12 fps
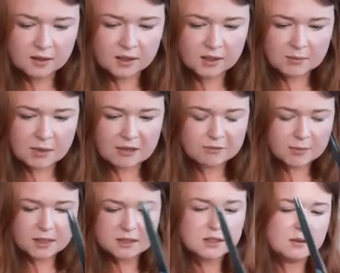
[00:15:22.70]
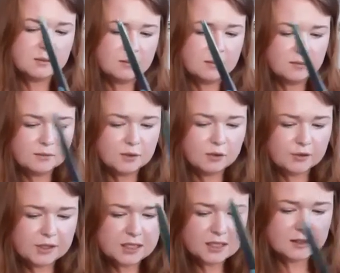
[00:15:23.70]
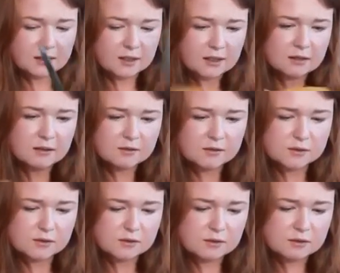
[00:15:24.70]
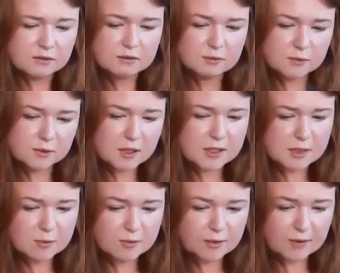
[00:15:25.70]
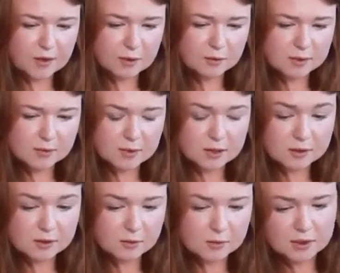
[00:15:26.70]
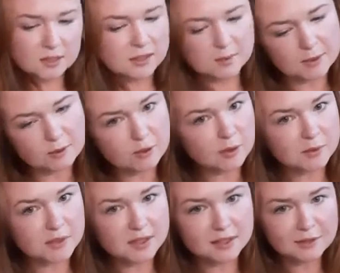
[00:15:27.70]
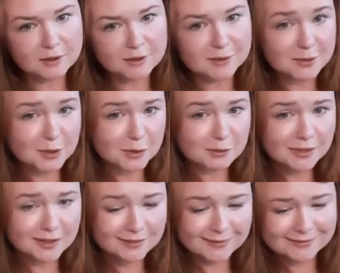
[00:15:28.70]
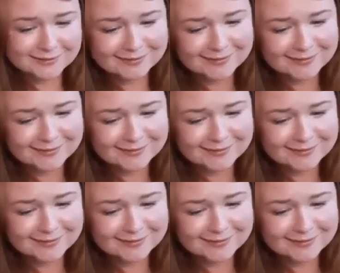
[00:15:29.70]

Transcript: I have made some already and like dotted them around the house, and my son's got one in his bedroom because he thought it was cute.